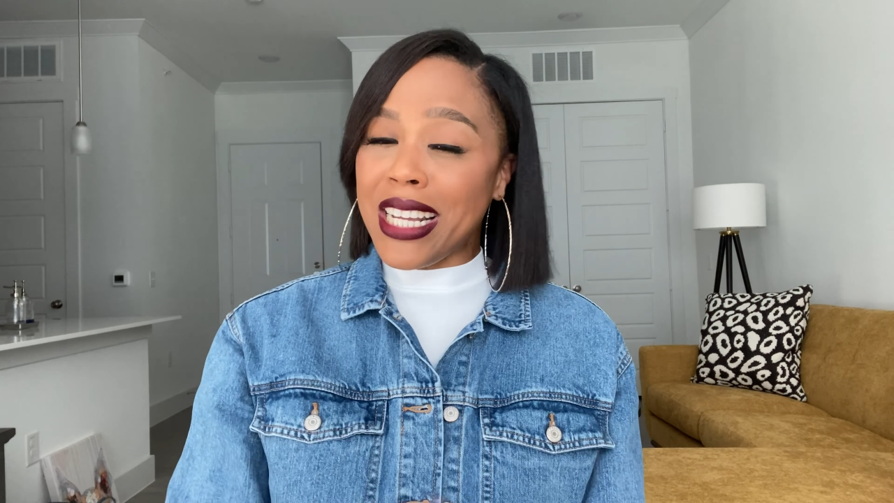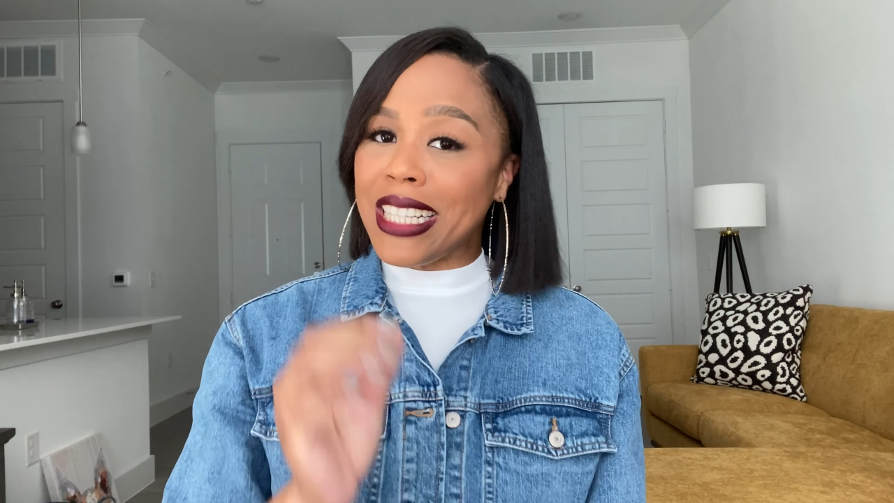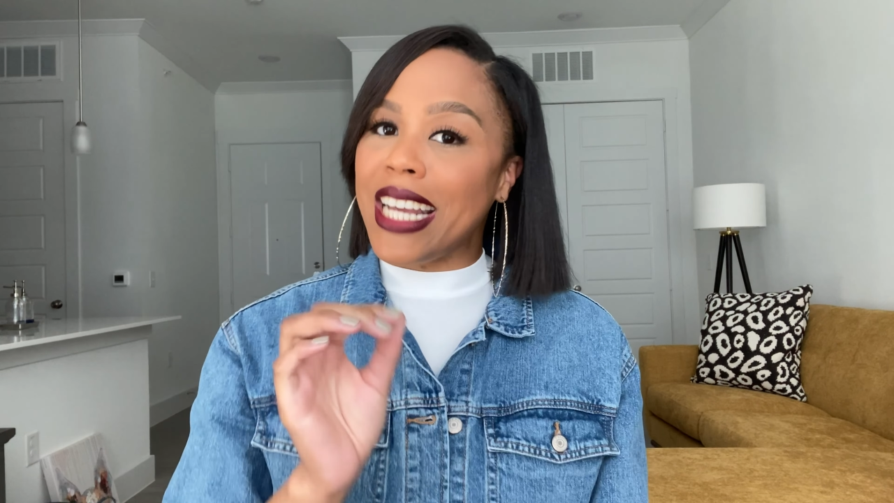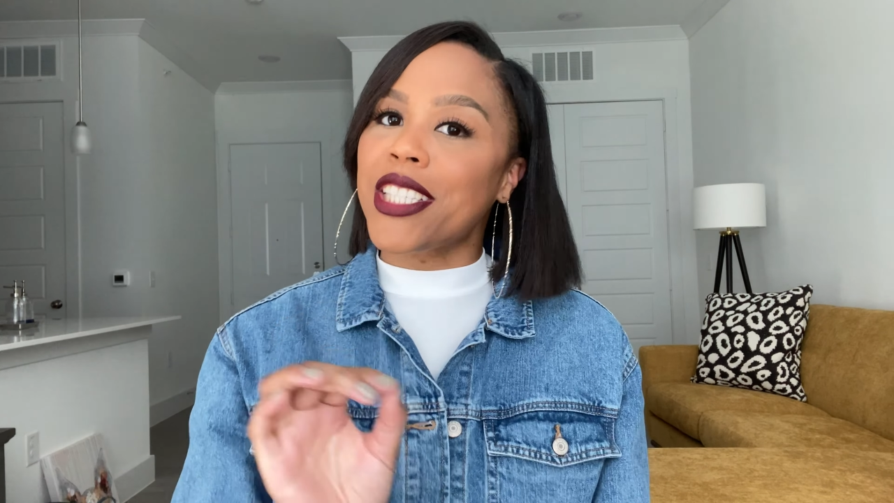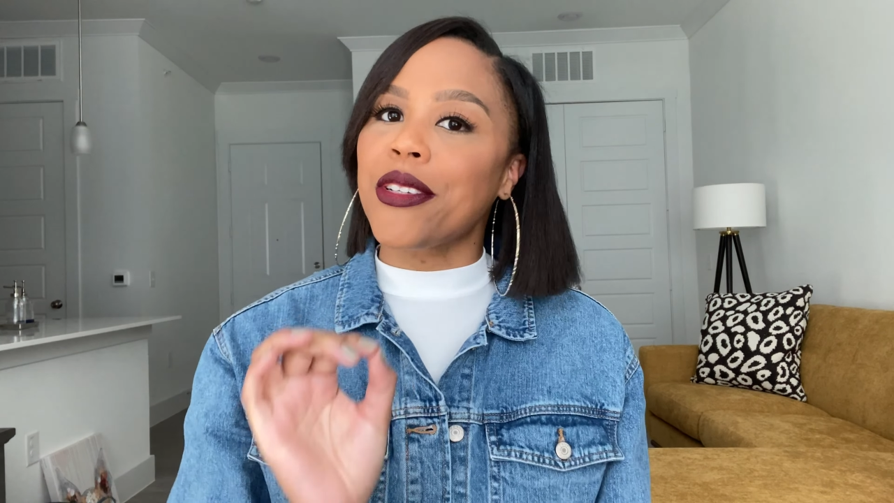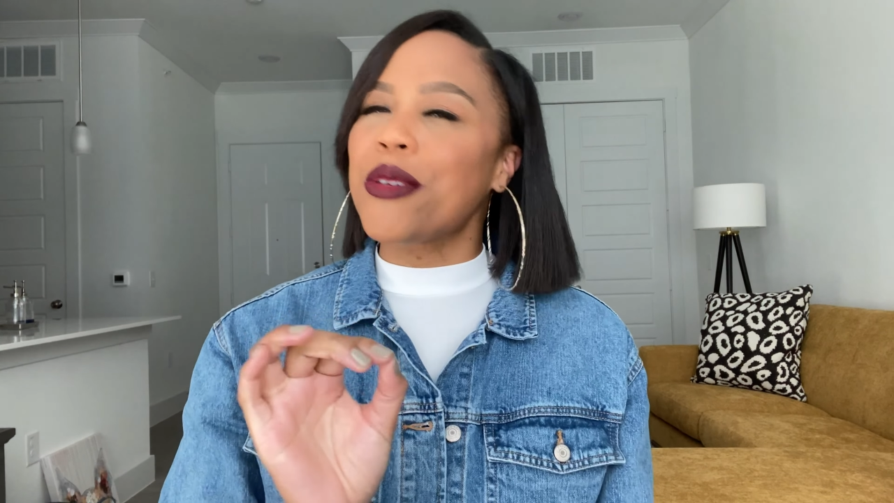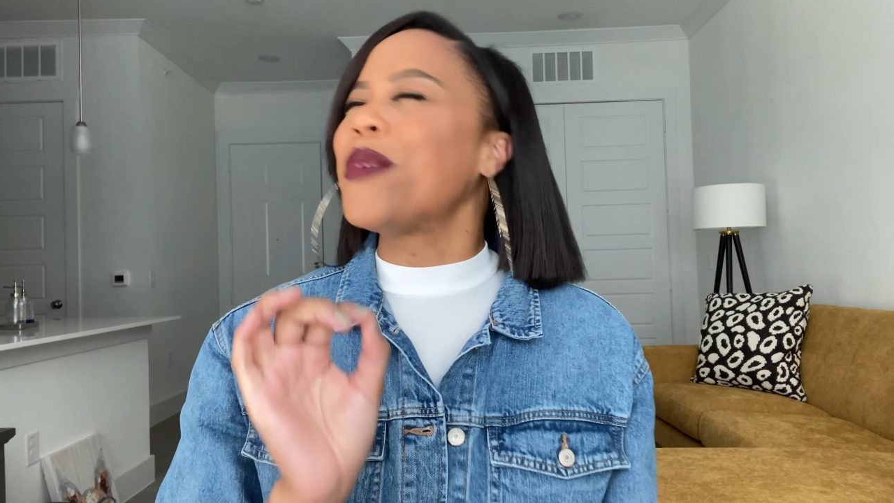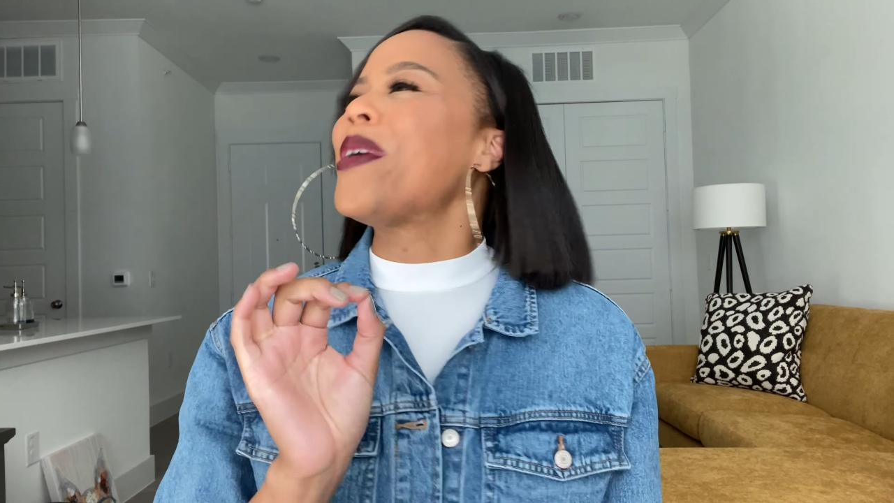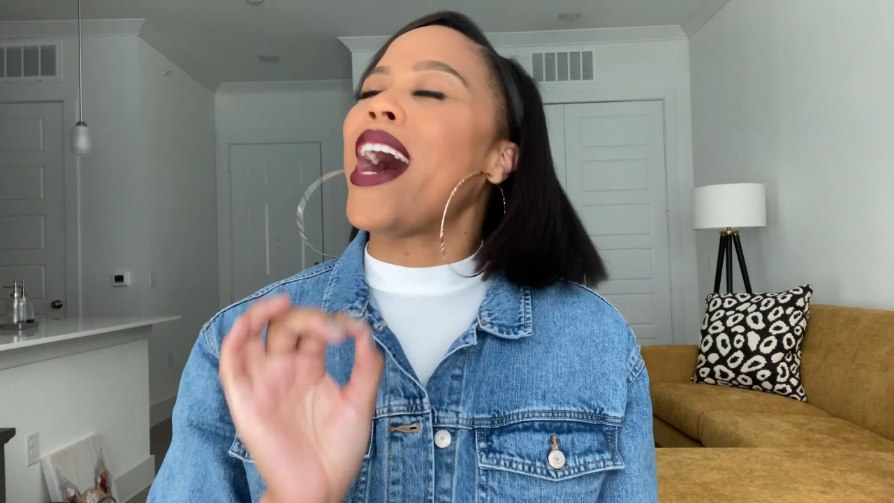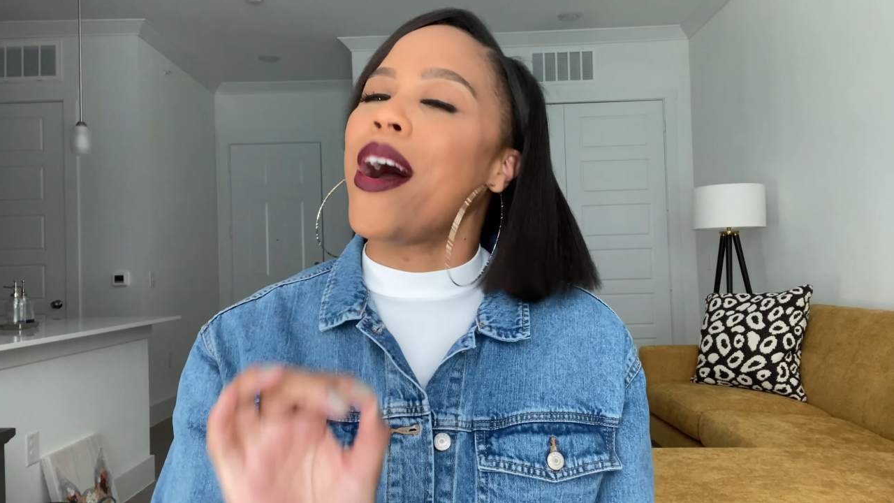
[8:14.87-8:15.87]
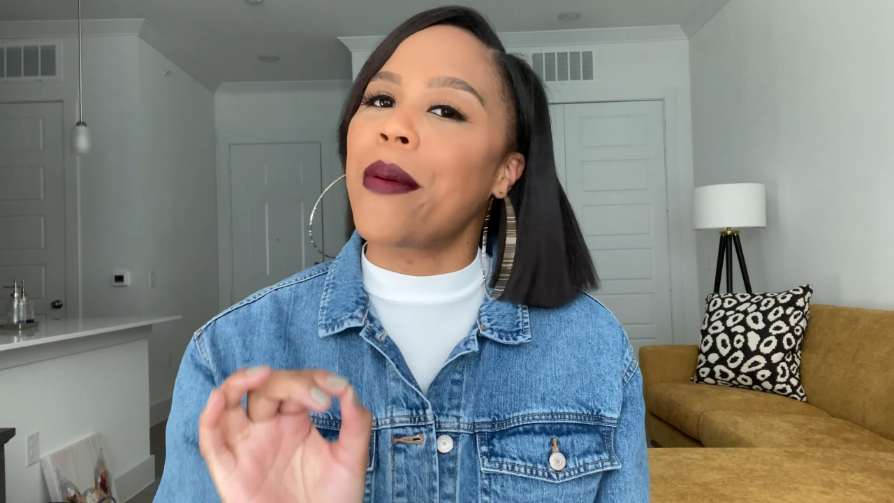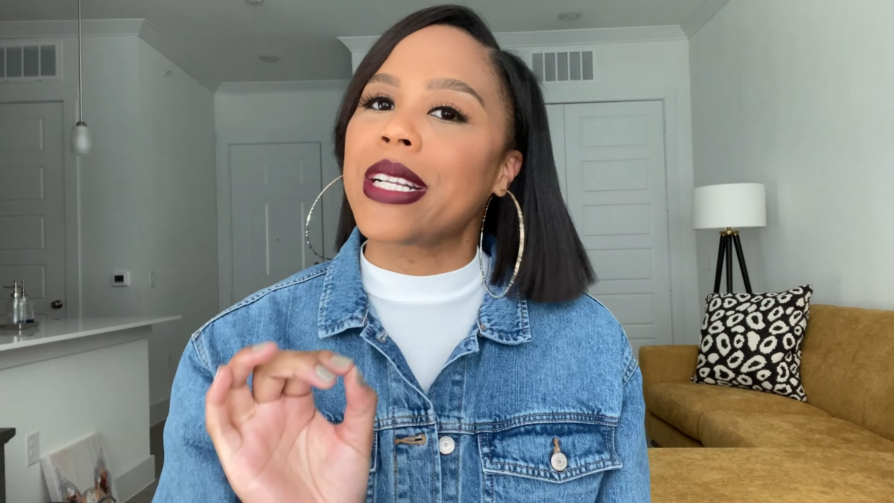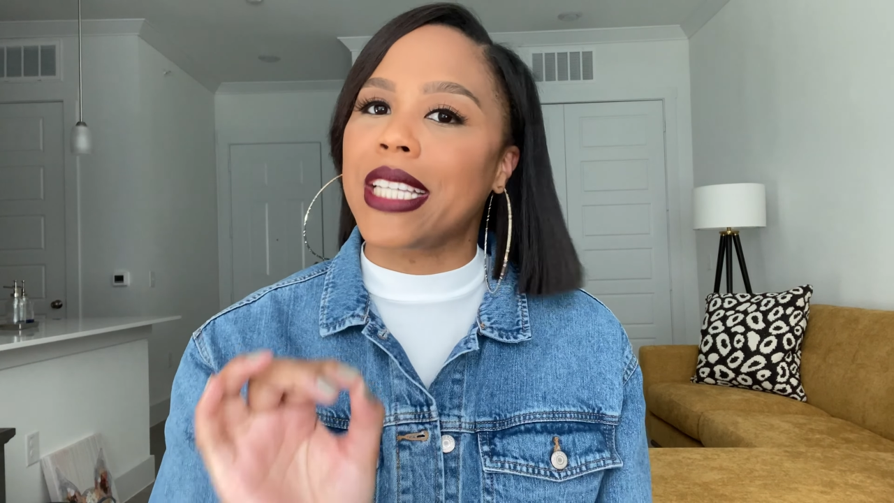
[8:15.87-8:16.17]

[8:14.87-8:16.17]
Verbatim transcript: That's, you're gonna always